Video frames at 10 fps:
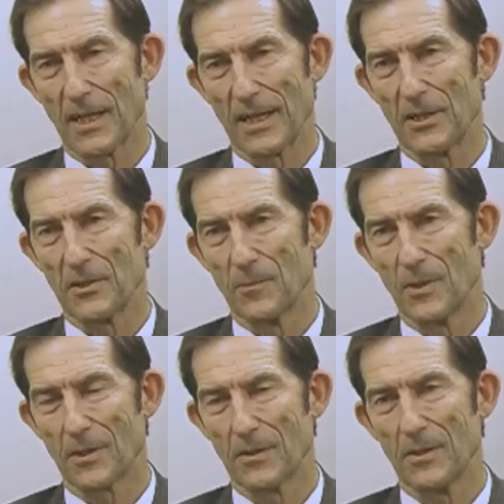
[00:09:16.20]
I got into
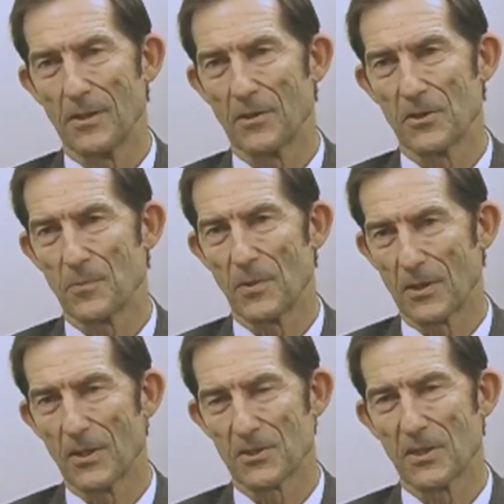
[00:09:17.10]
Buccaneer is
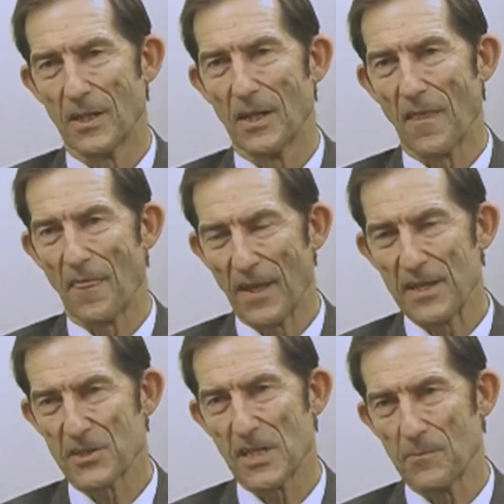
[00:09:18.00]
because
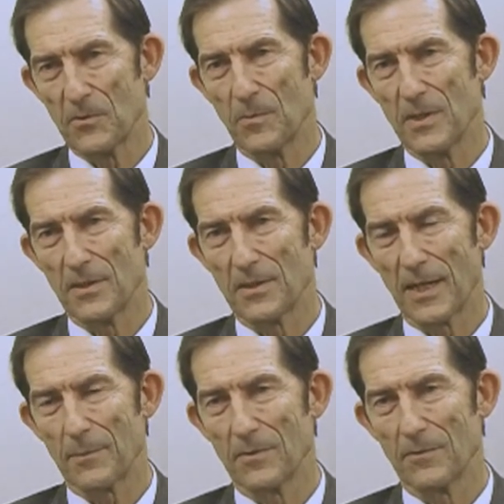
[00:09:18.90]
they seem to be the
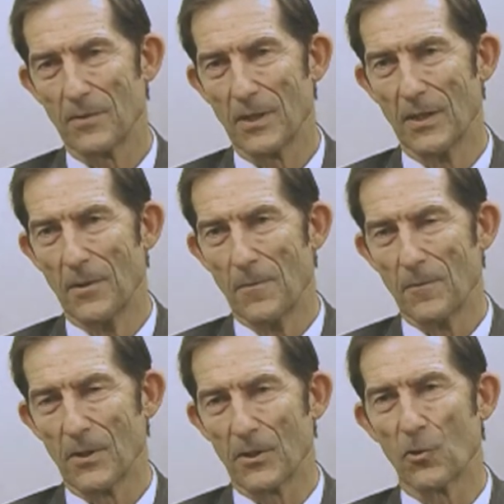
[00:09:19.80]
type of
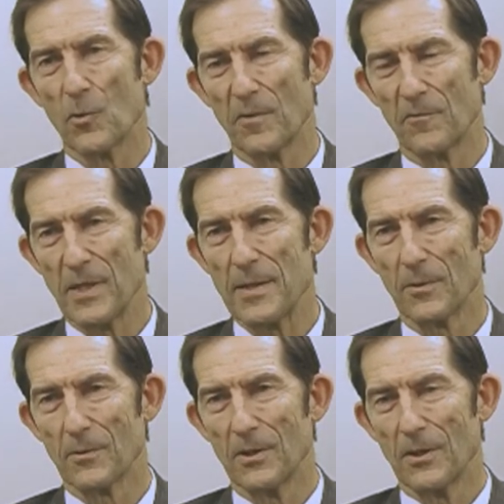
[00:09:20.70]
a group of
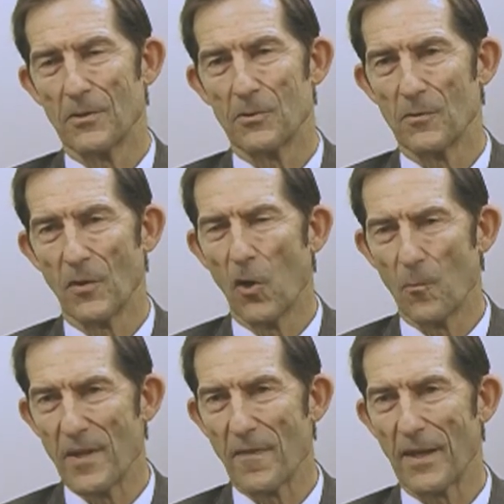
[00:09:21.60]
people who have all
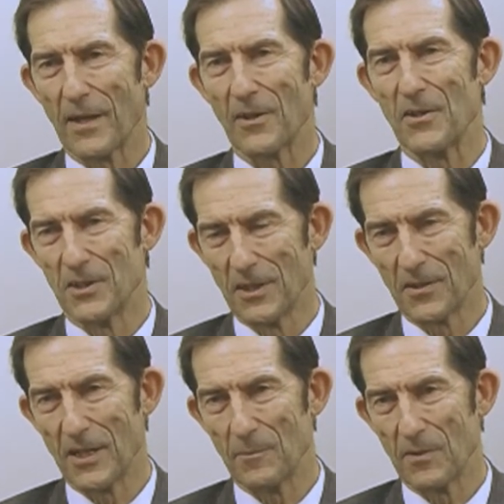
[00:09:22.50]
been there and
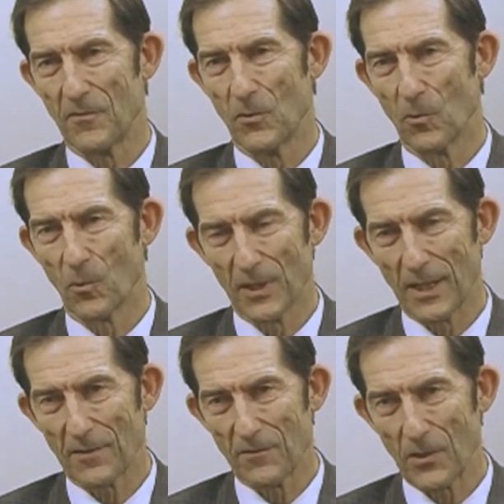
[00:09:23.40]
done that before. We're
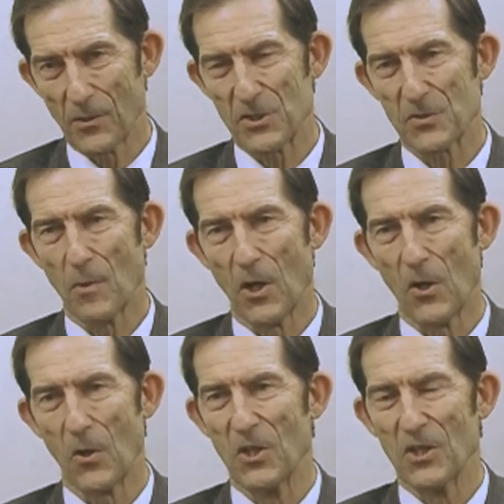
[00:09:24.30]
not a very
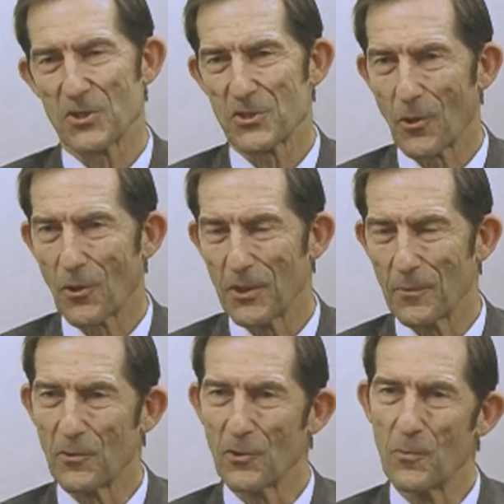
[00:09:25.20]
small
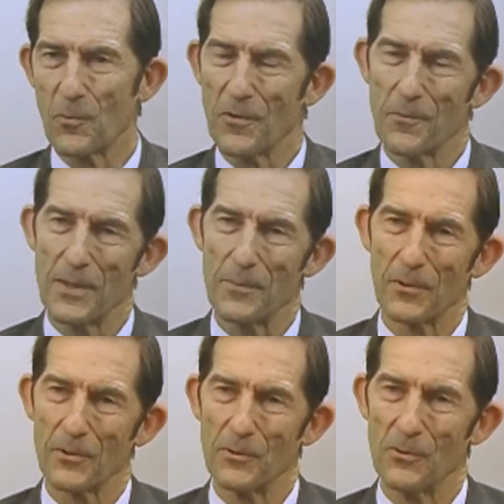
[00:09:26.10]
startup group with
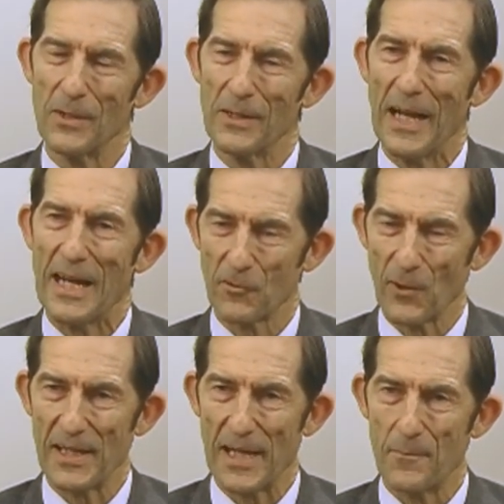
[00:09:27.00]
people who have
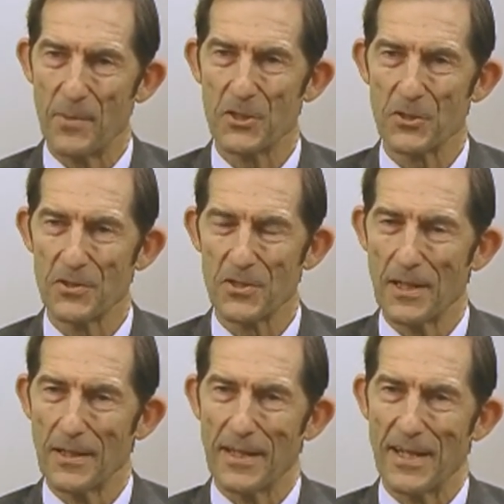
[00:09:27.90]
great ambitions.
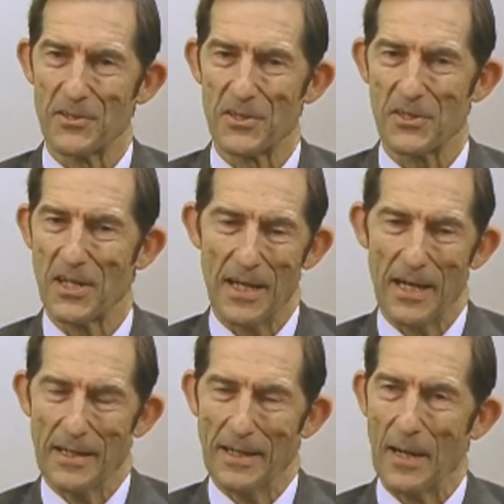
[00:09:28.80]
As I say,
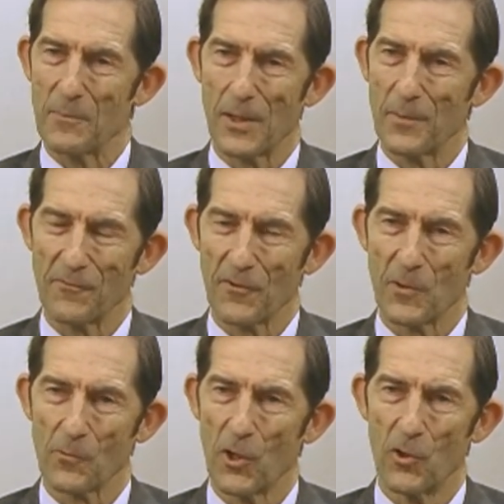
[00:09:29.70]
I'm coming from
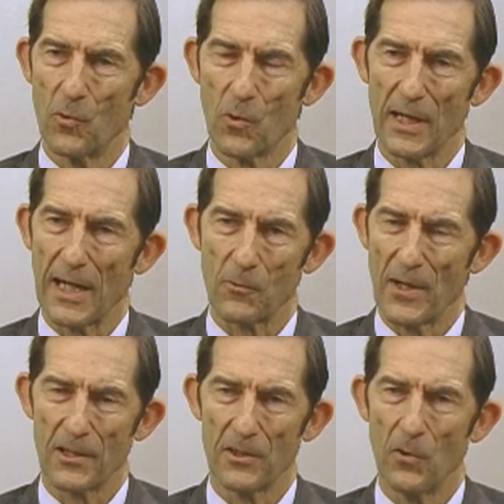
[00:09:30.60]
a role where I
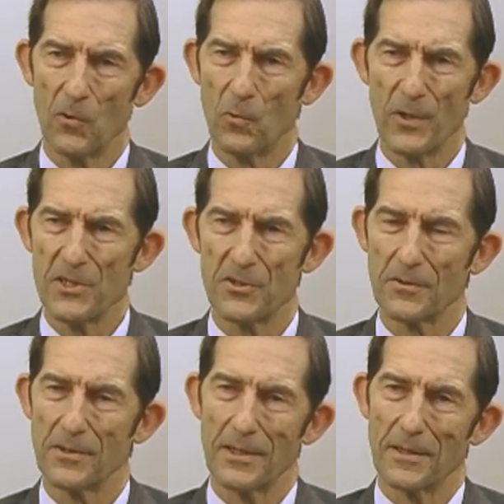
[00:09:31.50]
ran a whole
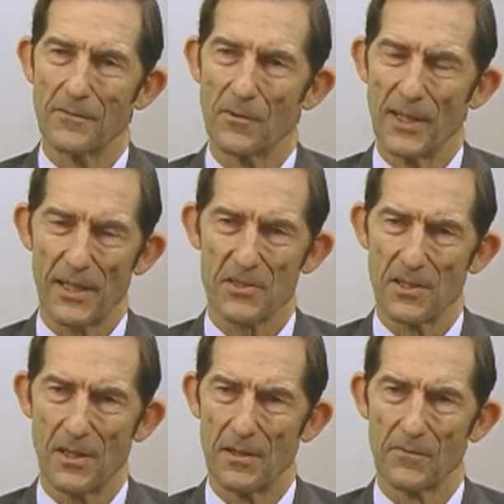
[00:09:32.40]
region for
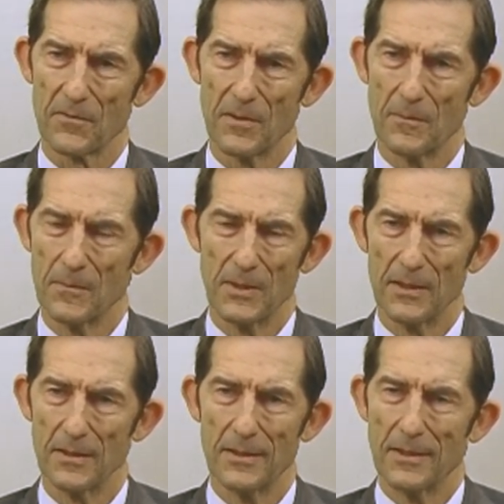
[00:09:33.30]
Exxon,
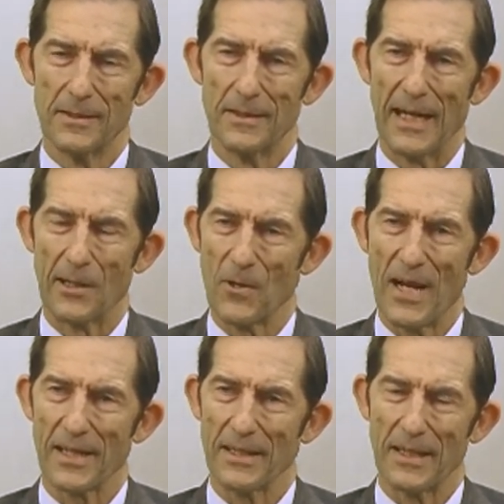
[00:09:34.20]
from
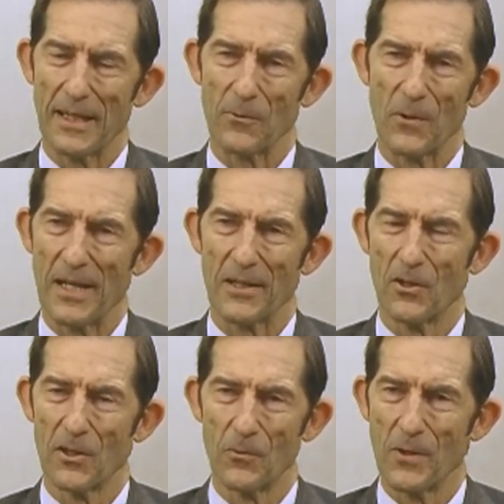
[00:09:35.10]
Iraq and Iran
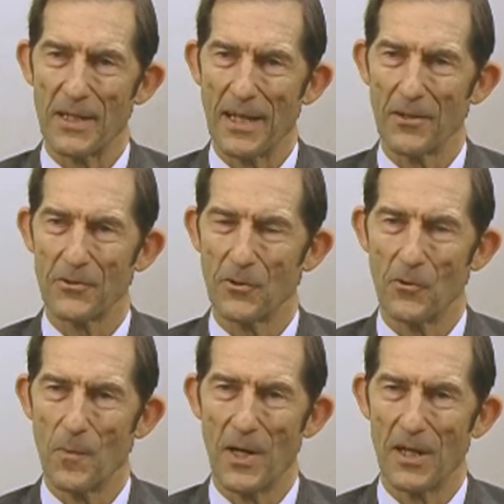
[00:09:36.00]
all the way down to
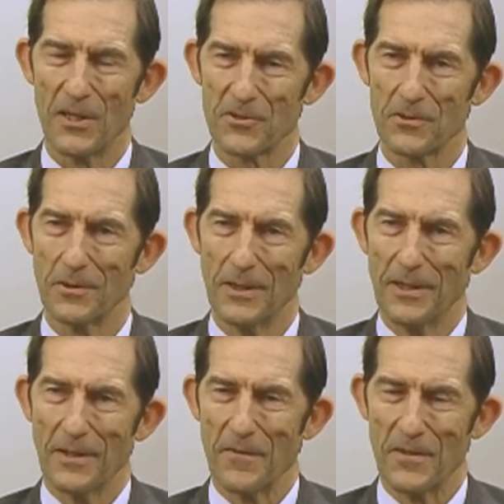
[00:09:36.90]
Oman. So
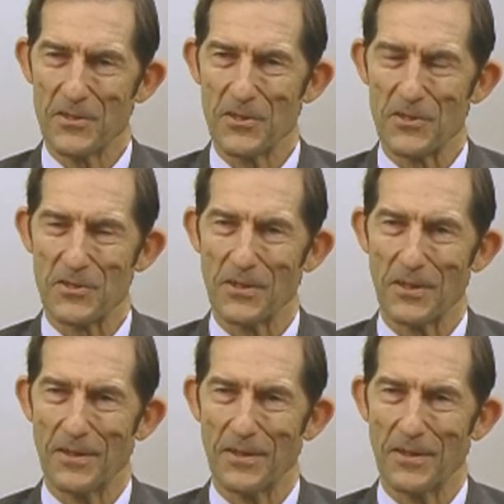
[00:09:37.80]
this is